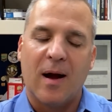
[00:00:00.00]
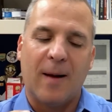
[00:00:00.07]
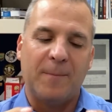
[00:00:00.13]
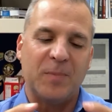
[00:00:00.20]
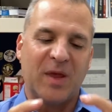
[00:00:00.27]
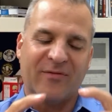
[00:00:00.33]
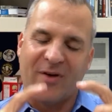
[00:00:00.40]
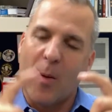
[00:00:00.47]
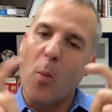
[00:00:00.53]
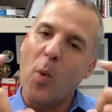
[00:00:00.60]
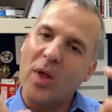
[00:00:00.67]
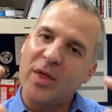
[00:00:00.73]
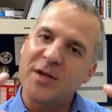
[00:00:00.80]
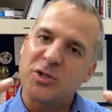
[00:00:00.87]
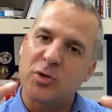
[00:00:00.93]
If I'm
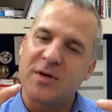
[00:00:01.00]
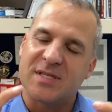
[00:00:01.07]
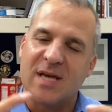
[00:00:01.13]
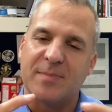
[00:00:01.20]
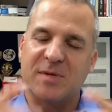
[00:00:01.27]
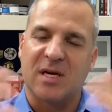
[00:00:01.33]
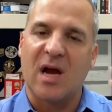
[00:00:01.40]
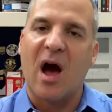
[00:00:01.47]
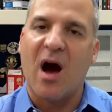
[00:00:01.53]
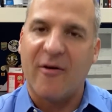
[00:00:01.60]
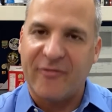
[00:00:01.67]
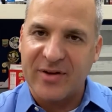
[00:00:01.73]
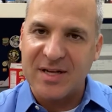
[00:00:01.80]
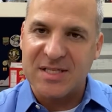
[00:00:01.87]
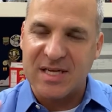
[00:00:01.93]
willing to accept a
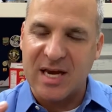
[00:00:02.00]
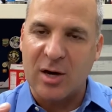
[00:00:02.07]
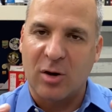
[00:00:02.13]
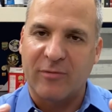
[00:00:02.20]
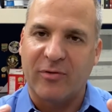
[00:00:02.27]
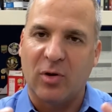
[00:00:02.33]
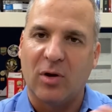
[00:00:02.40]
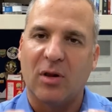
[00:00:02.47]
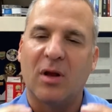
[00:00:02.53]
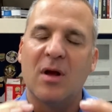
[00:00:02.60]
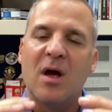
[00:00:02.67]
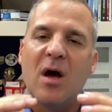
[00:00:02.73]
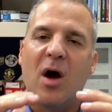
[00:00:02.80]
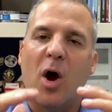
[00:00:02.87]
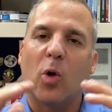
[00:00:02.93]
confidence interval
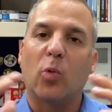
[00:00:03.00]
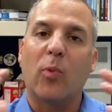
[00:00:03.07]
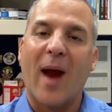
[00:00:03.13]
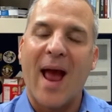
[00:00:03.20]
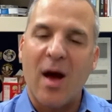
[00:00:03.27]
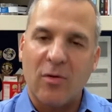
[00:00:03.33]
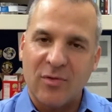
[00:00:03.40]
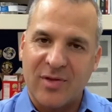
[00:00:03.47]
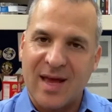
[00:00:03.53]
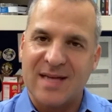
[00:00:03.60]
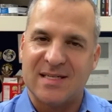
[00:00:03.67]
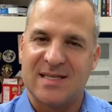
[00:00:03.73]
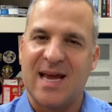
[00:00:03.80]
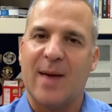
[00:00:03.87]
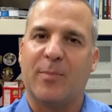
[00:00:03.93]
around that
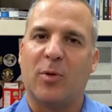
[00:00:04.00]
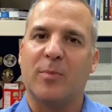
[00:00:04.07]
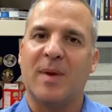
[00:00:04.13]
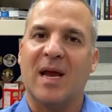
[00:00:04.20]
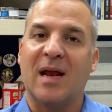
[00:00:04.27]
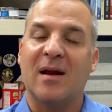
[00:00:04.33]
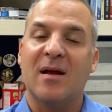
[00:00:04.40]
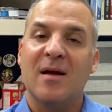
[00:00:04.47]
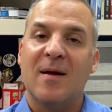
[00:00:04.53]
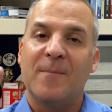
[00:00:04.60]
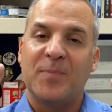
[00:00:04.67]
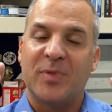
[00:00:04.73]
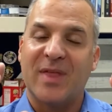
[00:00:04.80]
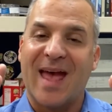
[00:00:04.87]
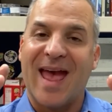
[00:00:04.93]
sample mean,
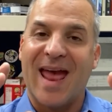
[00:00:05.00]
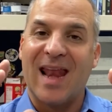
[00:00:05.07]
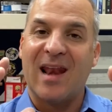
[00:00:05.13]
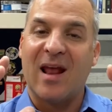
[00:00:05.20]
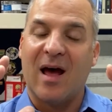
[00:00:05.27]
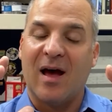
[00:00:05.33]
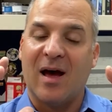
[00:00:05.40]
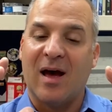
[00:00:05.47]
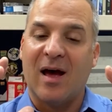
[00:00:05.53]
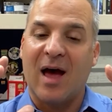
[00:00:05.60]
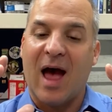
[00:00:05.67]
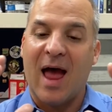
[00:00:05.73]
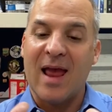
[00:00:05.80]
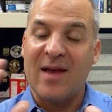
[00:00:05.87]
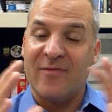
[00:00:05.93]
then
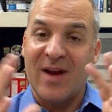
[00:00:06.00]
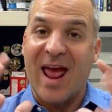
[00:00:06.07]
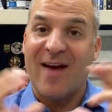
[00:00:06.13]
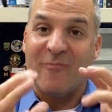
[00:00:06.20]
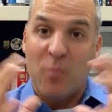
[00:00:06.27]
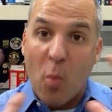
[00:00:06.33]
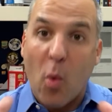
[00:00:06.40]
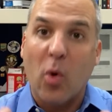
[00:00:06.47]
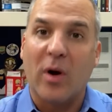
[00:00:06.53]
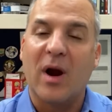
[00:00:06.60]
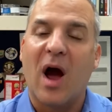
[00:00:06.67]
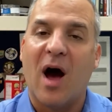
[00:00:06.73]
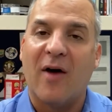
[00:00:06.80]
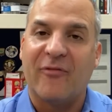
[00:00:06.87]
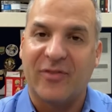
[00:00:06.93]
I even have more
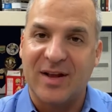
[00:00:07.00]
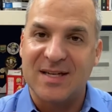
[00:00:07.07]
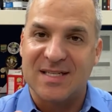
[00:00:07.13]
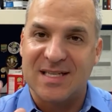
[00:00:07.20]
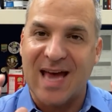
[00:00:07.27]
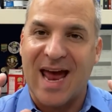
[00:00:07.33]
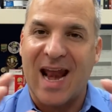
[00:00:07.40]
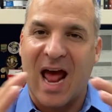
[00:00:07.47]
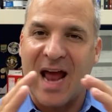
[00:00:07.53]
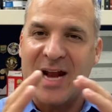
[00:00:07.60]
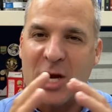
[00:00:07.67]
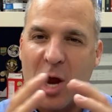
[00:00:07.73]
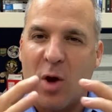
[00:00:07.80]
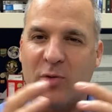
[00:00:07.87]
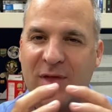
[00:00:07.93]
confidence that I
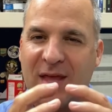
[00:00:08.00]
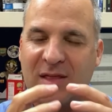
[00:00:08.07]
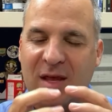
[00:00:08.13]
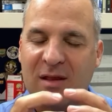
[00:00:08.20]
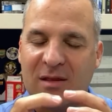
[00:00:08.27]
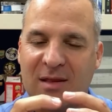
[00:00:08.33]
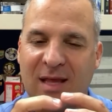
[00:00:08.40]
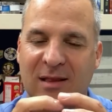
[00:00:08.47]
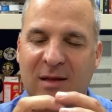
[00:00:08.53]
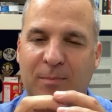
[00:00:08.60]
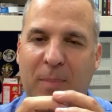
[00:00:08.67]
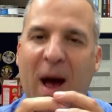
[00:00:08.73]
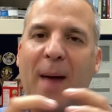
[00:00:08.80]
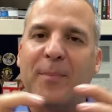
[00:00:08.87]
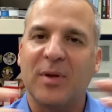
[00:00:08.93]
know that the
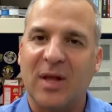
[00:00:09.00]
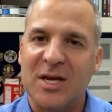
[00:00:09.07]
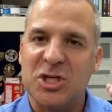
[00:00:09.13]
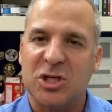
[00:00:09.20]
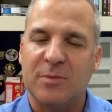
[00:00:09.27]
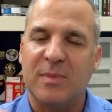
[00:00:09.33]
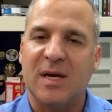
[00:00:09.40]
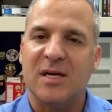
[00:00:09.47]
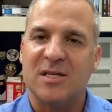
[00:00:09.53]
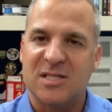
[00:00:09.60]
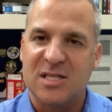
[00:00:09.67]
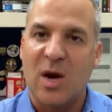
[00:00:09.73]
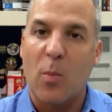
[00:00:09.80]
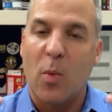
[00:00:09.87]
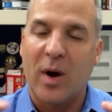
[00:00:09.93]
population mean is
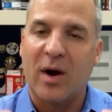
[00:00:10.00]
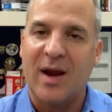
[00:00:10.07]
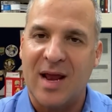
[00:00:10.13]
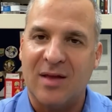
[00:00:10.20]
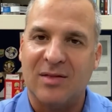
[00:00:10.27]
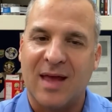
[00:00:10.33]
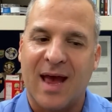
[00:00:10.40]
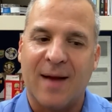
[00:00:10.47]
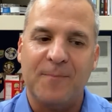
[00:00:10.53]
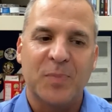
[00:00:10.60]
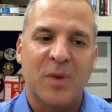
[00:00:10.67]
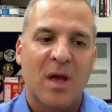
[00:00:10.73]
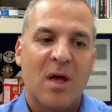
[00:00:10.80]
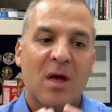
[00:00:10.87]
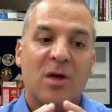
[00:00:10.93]
somewhere in that.
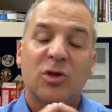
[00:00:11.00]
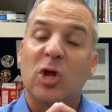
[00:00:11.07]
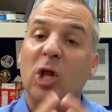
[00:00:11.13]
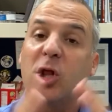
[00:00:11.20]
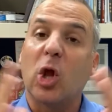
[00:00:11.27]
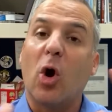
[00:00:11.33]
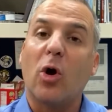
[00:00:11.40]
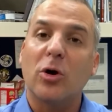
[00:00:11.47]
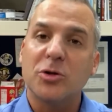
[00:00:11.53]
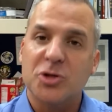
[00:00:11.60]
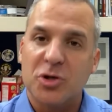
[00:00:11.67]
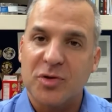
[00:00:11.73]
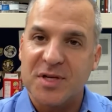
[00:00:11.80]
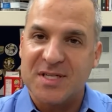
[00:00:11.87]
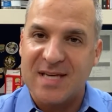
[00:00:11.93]
The larger
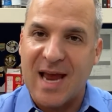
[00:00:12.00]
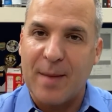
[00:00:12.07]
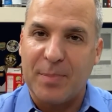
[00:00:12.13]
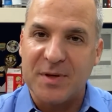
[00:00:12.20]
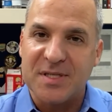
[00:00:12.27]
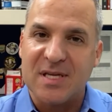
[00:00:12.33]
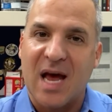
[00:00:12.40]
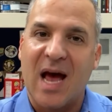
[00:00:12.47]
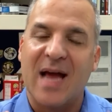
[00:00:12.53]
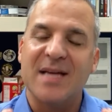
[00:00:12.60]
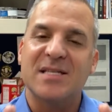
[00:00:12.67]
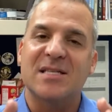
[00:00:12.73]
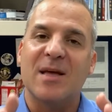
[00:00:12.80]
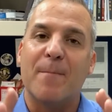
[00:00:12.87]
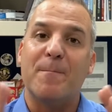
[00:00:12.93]
the sample size,
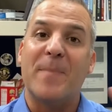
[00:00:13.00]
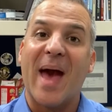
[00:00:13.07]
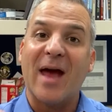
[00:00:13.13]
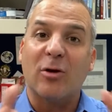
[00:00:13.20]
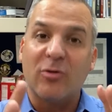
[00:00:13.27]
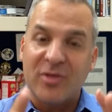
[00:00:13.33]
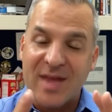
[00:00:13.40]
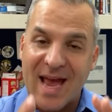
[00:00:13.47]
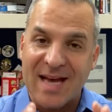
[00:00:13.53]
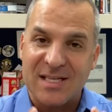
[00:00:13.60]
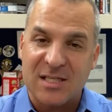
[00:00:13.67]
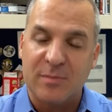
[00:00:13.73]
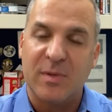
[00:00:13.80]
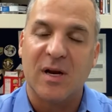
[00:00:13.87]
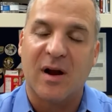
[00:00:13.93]
the better the
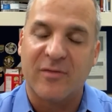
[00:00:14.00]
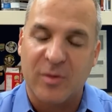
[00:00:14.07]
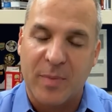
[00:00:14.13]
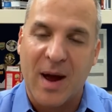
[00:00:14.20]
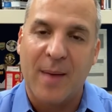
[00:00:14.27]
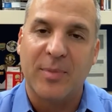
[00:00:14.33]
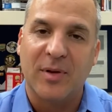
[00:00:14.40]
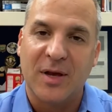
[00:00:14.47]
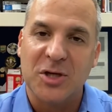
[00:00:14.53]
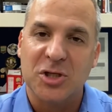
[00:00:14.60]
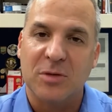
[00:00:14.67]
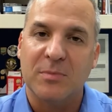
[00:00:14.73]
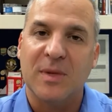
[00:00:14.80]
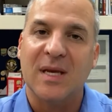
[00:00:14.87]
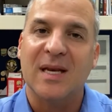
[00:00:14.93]
estimate of the population
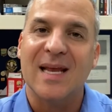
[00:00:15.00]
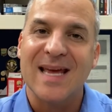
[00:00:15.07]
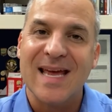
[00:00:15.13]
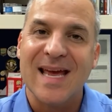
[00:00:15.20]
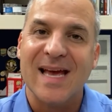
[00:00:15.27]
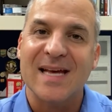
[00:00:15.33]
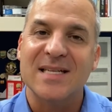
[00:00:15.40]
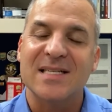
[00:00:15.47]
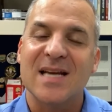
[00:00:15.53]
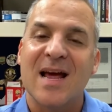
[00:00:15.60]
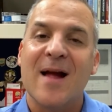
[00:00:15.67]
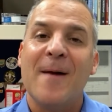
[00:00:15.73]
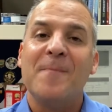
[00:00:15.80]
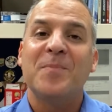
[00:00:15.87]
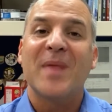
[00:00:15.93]
mean is.
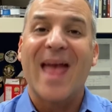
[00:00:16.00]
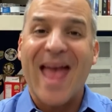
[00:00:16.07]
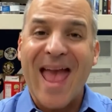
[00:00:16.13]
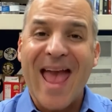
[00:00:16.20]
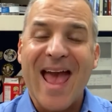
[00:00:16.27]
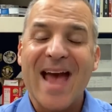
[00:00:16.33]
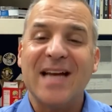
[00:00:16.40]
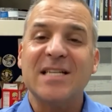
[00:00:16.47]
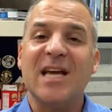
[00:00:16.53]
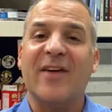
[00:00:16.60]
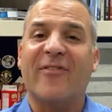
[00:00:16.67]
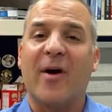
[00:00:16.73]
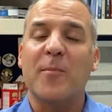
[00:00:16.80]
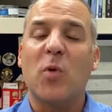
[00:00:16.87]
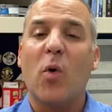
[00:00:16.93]
And if
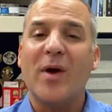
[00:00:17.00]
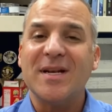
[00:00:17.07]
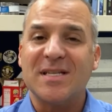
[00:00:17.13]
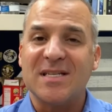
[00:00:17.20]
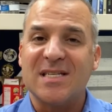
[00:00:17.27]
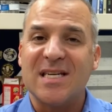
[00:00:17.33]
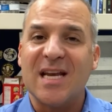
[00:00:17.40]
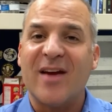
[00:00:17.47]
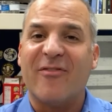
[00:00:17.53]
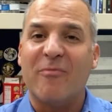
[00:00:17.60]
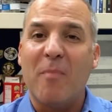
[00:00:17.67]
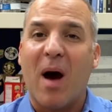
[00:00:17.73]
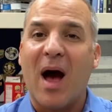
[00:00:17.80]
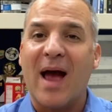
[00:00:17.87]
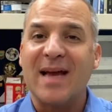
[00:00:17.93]
I'm going to see if
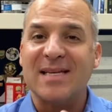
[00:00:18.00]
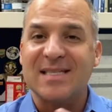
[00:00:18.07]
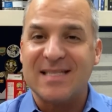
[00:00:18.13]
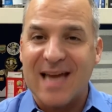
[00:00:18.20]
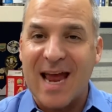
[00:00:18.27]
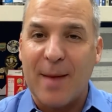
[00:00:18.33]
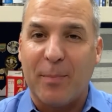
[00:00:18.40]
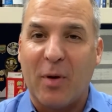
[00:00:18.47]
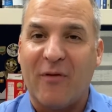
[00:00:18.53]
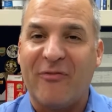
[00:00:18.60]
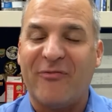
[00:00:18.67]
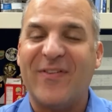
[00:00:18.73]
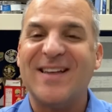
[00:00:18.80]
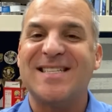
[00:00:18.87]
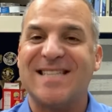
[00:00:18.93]
my sample
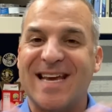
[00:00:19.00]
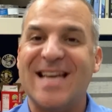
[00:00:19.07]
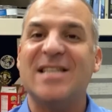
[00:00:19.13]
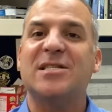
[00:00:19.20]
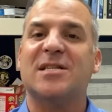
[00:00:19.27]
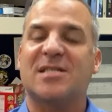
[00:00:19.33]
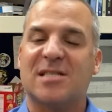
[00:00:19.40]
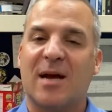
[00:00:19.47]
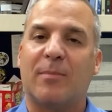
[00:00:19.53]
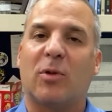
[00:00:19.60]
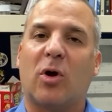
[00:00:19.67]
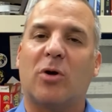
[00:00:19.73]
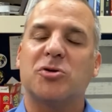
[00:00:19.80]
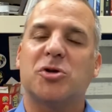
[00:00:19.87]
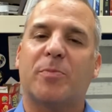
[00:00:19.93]
fits into some
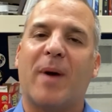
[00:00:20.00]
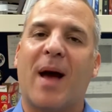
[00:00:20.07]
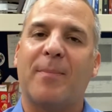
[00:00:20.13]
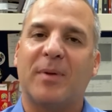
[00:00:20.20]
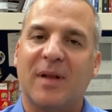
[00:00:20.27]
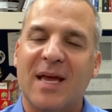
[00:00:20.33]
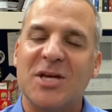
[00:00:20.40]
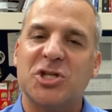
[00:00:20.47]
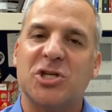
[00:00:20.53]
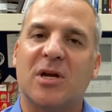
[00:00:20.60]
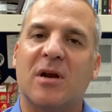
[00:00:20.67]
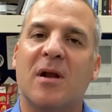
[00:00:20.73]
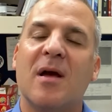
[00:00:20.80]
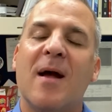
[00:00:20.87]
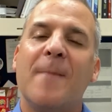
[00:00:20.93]
larger
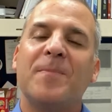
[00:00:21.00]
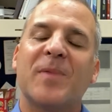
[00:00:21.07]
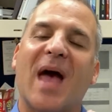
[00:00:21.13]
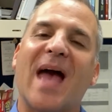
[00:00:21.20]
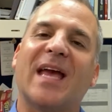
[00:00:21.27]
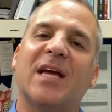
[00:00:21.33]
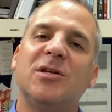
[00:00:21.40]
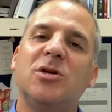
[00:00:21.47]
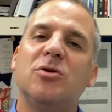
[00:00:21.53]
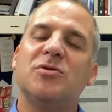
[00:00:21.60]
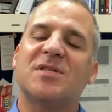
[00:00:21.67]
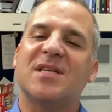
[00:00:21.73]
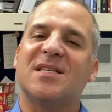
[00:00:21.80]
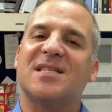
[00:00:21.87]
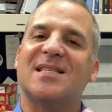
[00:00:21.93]
population, I can use
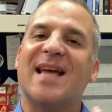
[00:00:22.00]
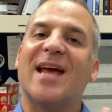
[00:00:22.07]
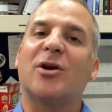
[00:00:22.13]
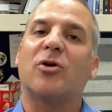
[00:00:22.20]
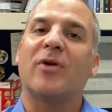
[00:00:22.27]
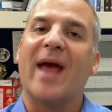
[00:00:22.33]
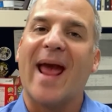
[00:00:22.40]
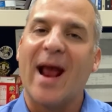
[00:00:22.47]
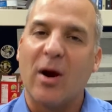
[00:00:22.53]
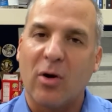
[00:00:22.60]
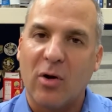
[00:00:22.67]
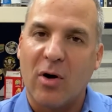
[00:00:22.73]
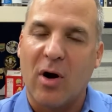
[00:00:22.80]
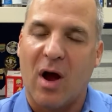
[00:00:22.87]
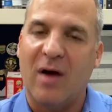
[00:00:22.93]
the standard
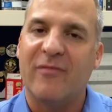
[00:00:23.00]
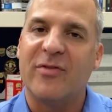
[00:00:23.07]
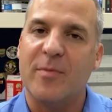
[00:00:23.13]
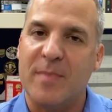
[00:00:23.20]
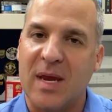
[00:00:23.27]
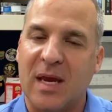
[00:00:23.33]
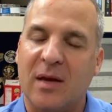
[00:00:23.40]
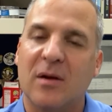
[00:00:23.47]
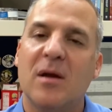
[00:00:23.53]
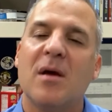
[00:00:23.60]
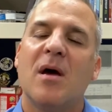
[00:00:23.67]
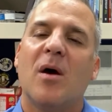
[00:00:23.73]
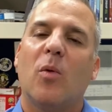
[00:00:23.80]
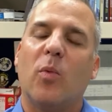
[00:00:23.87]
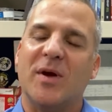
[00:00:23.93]
error of the mean,
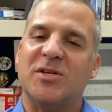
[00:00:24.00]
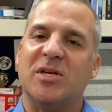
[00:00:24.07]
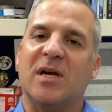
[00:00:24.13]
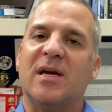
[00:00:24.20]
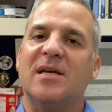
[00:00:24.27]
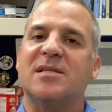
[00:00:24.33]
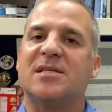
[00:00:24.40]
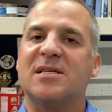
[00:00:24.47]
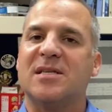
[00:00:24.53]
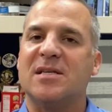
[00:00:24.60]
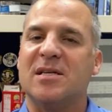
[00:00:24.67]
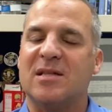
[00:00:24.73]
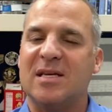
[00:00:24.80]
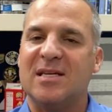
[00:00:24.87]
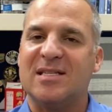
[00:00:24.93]
which is
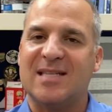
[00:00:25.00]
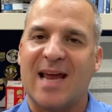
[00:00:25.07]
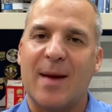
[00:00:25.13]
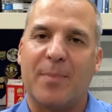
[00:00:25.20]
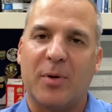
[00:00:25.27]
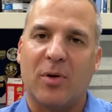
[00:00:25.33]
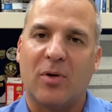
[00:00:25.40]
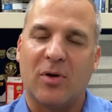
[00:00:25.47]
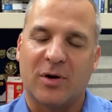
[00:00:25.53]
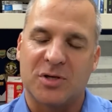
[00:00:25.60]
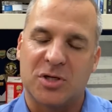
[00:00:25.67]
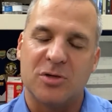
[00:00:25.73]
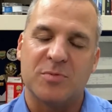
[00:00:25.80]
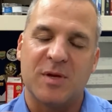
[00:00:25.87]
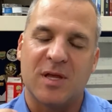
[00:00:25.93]
the sample, or
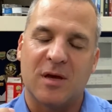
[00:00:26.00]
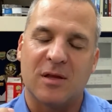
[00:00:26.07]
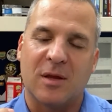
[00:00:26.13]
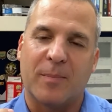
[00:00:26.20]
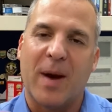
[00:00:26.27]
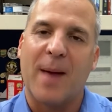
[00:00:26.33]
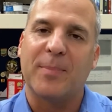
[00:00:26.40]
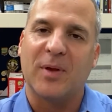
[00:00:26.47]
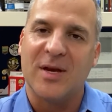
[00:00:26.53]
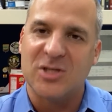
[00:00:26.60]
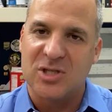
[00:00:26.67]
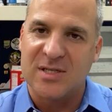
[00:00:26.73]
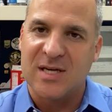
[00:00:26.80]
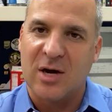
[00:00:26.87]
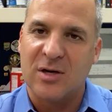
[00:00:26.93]
excuse me, the population
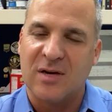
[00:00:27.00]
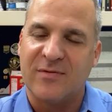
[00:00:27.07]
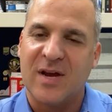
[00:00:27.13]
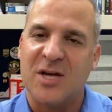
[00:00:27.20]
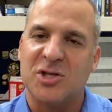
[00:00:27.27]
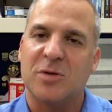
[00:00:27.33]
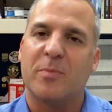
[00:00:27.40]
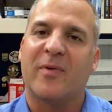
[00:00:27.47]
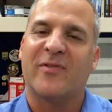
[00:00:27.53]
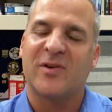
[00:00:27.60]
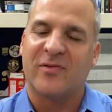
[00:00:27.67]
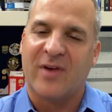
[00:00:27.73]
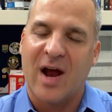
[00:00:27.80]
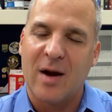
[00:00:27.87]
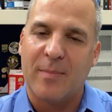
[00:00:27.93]
standard deviation
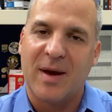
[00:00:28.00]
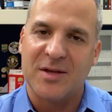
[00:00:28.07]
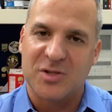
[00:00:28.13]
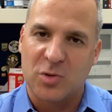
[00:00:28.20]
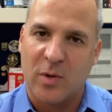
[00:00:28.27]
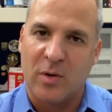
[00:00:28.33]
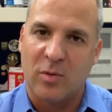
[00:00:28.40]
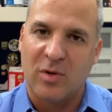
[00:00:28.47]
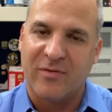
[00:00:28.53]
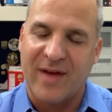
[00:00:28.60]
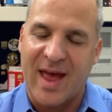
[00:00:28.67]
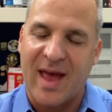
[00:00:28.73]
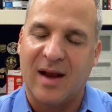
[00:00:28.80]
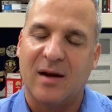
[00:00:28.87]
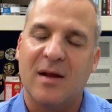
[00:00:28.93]
divided by the square root of
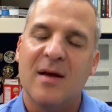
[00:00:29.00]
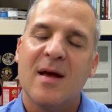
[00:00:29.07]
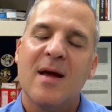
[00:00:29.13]
n.